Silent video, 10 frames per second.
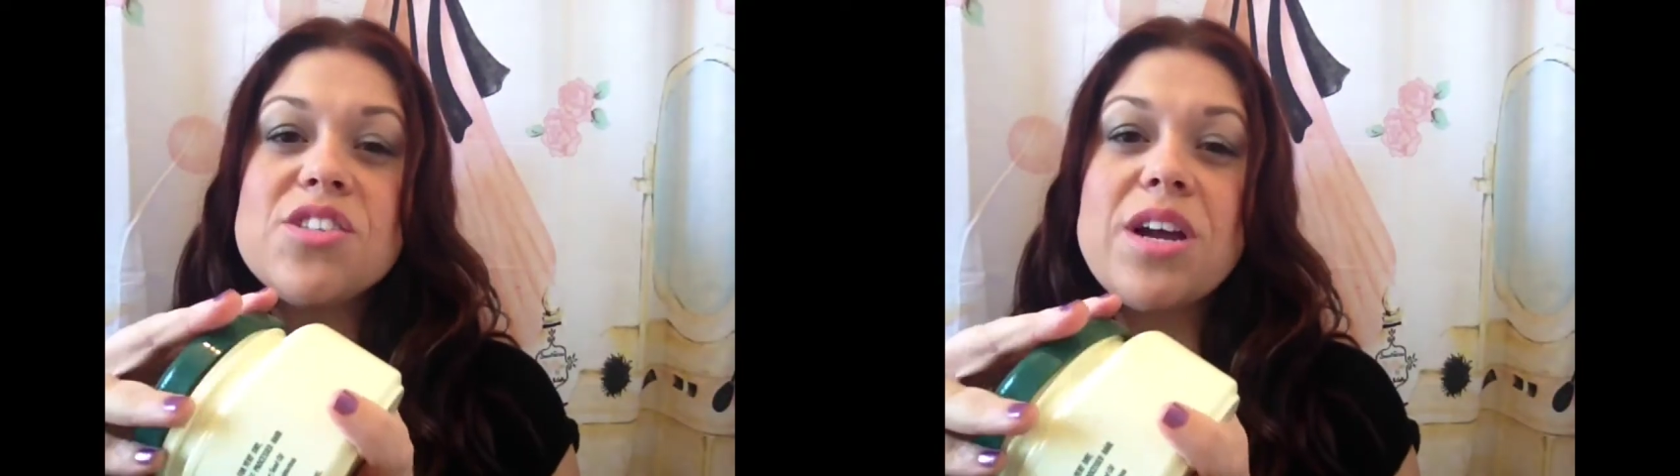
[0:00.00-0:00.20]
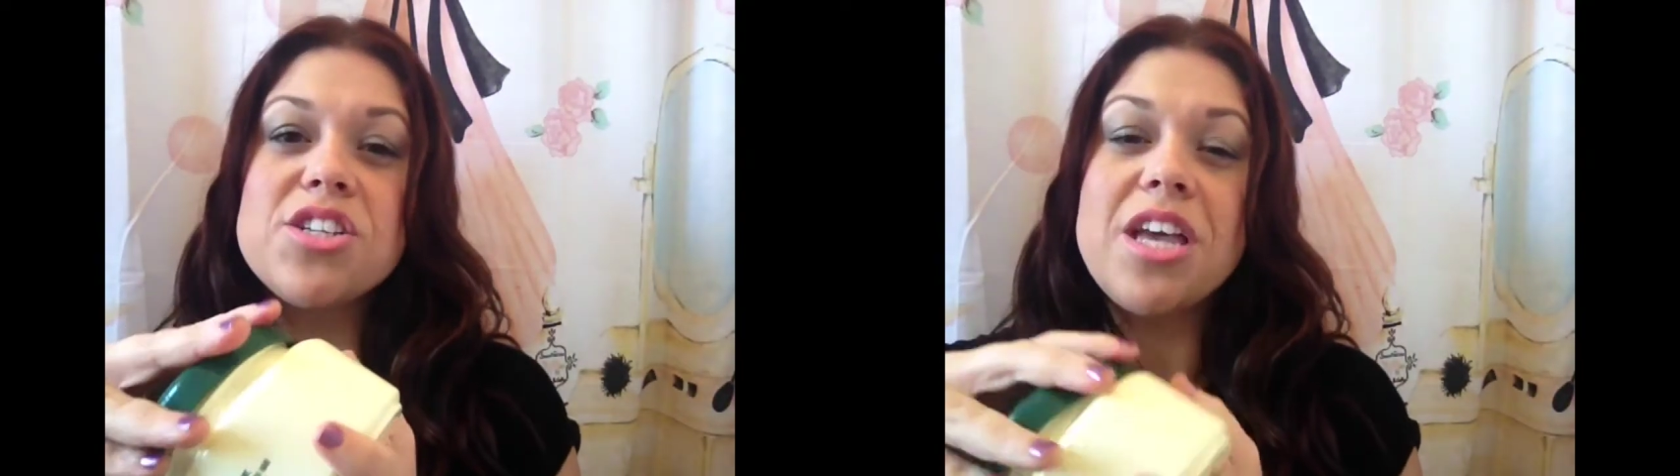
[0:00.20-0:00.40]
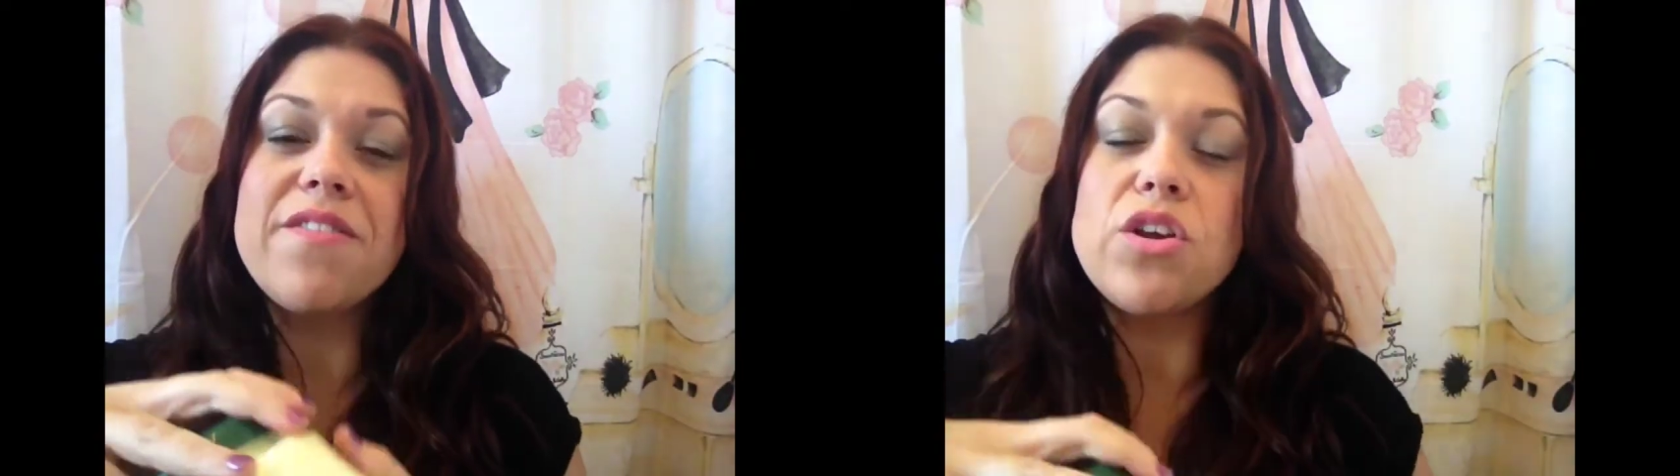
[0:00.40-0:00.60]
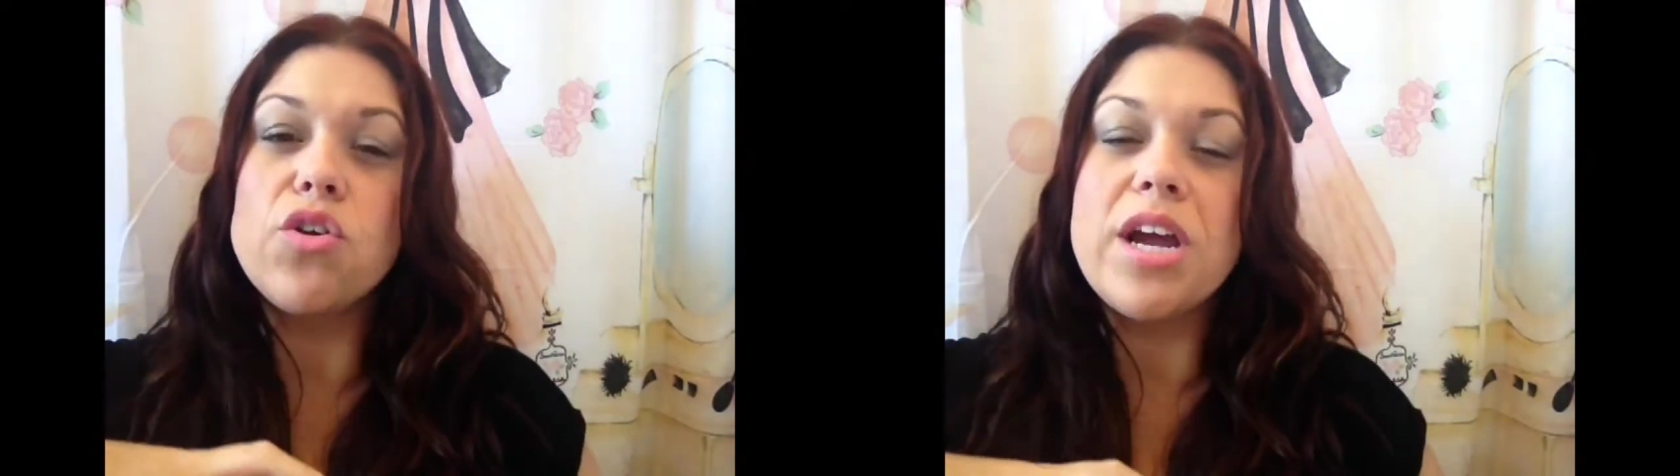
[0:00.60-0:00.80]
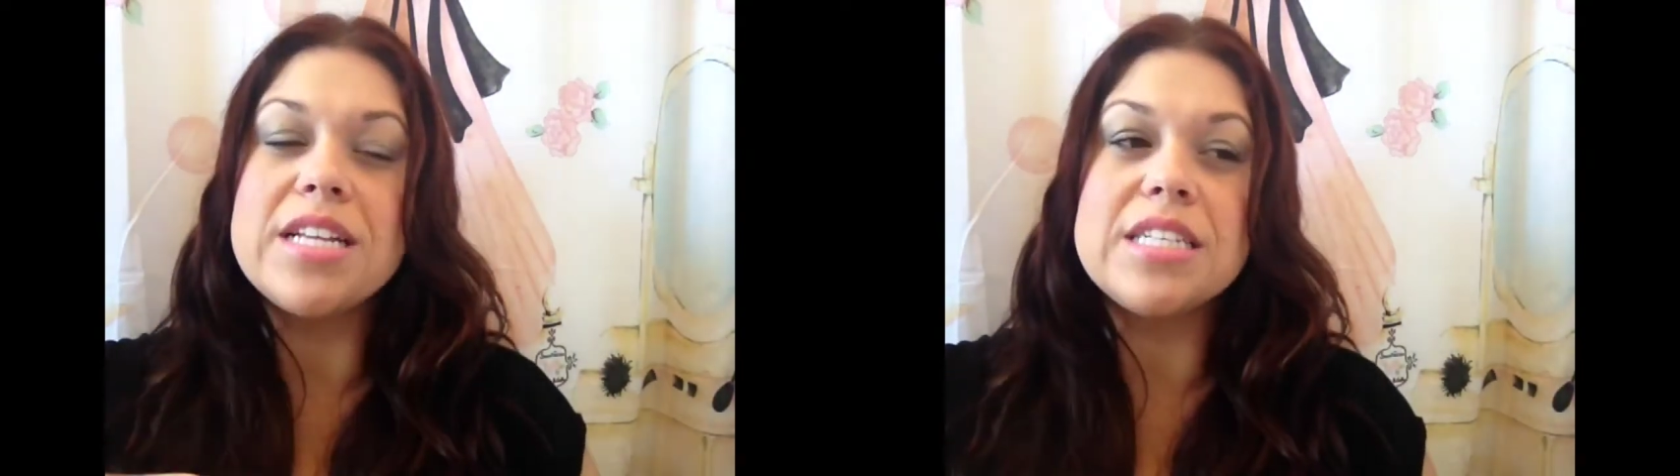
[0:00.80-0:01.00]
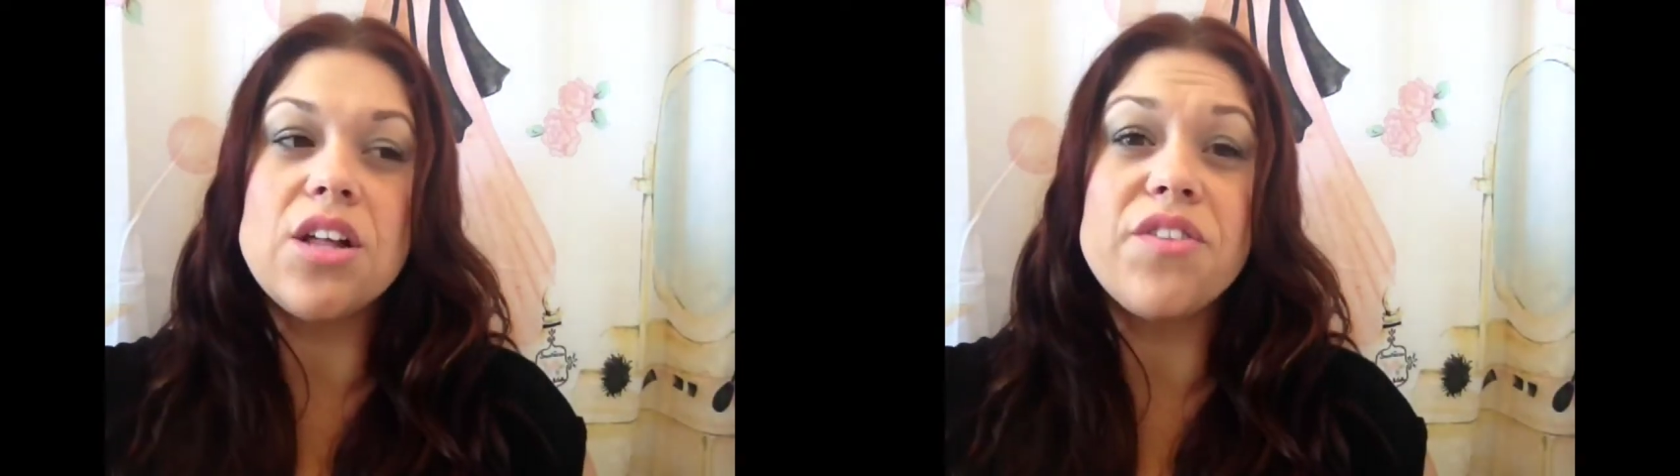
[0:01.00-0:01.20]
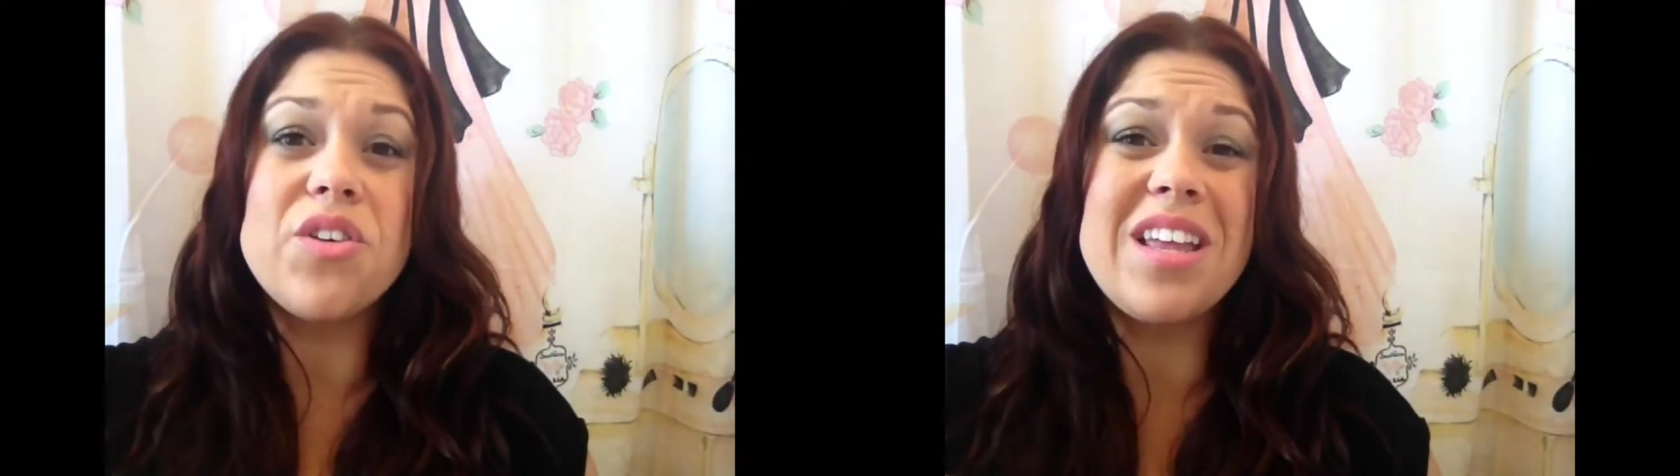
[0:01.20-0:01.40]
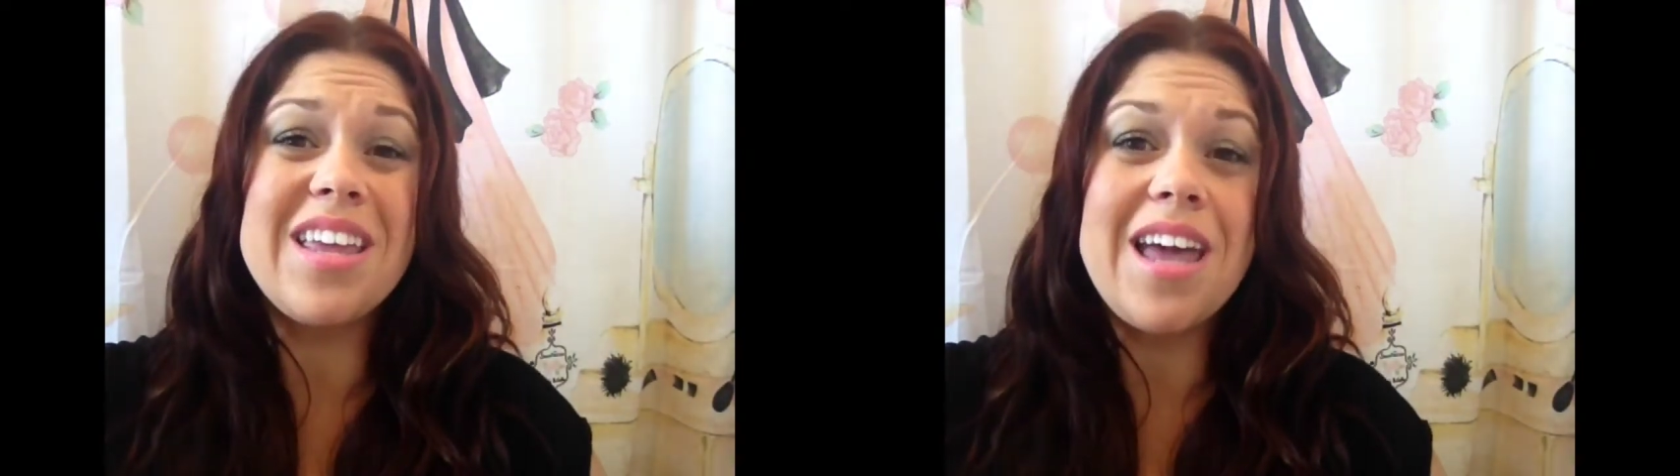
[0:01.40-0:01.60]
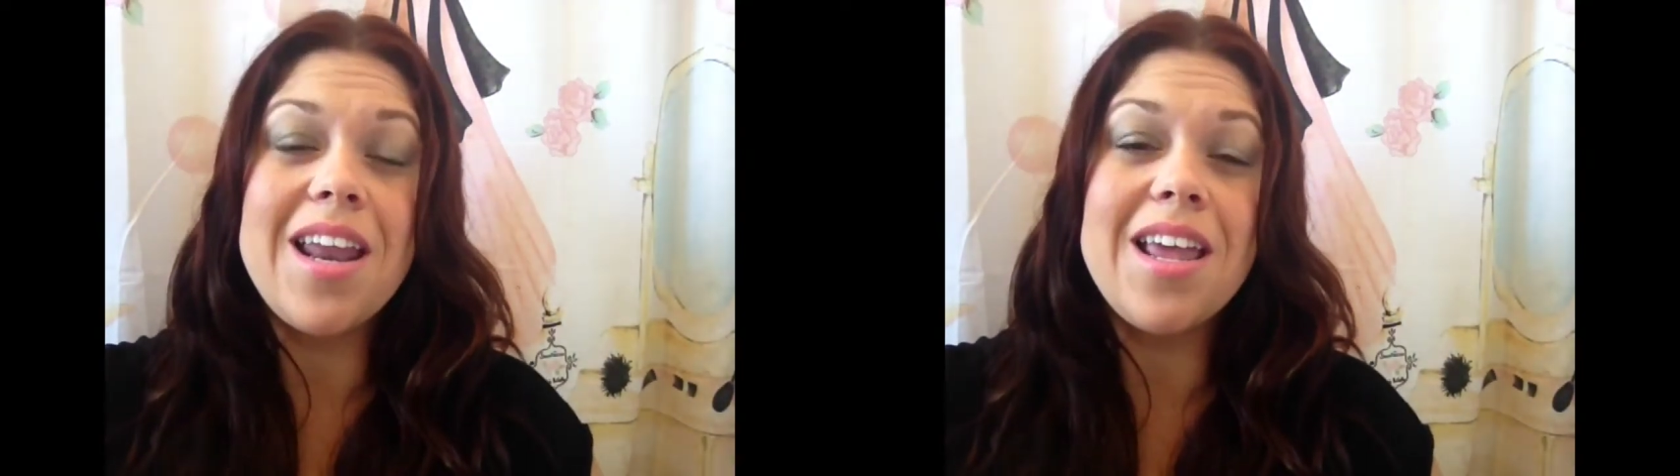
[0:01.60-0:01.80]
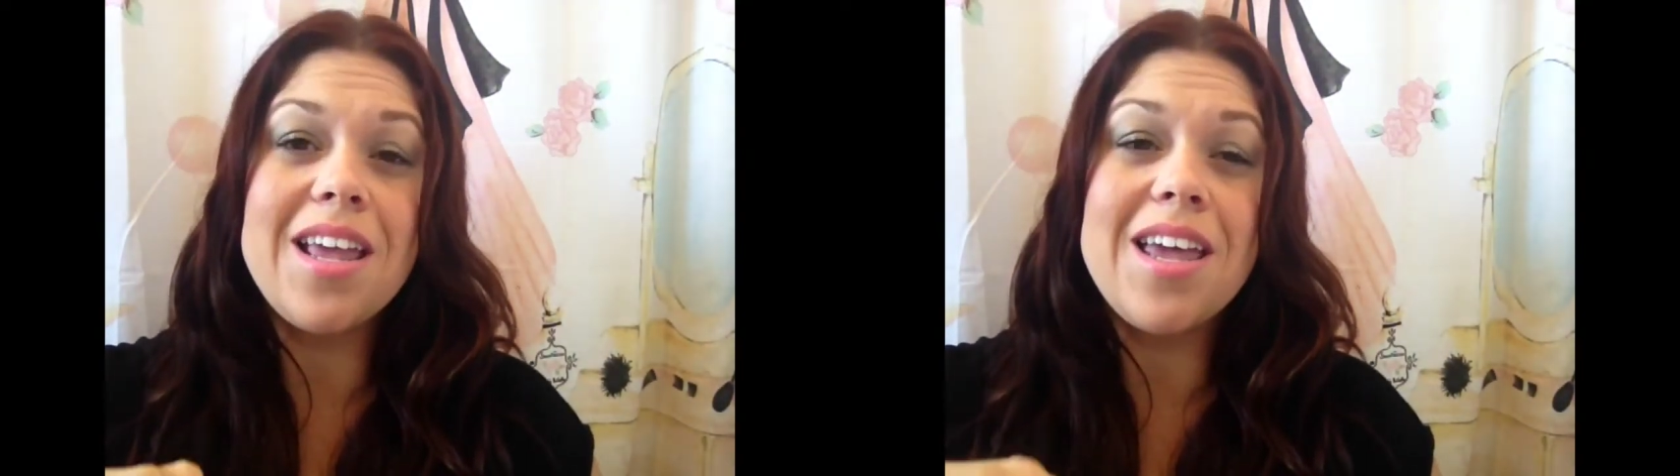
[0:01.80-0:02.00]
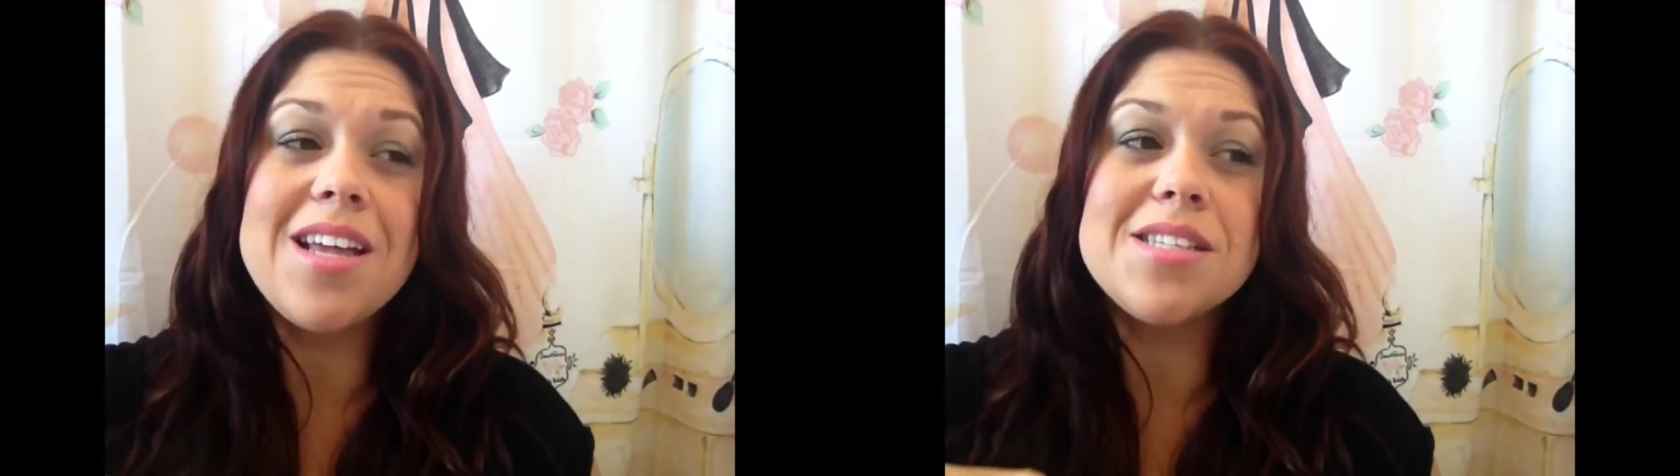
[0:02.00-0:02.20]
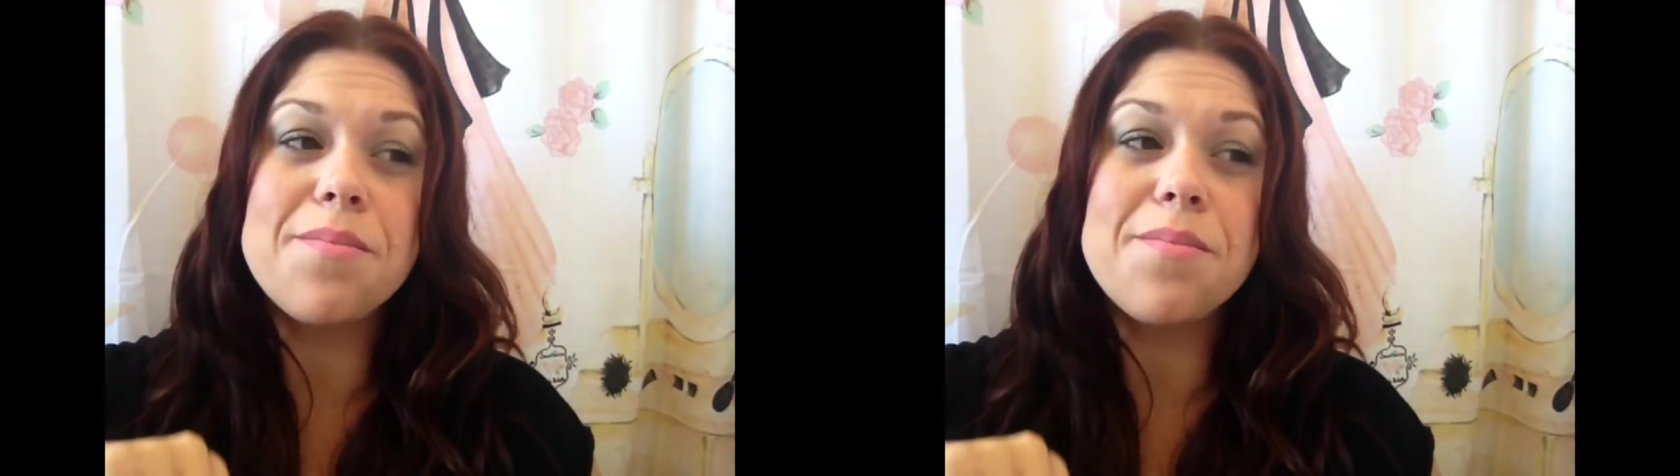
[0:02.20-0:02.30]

They're actually having a great deal if you can get it.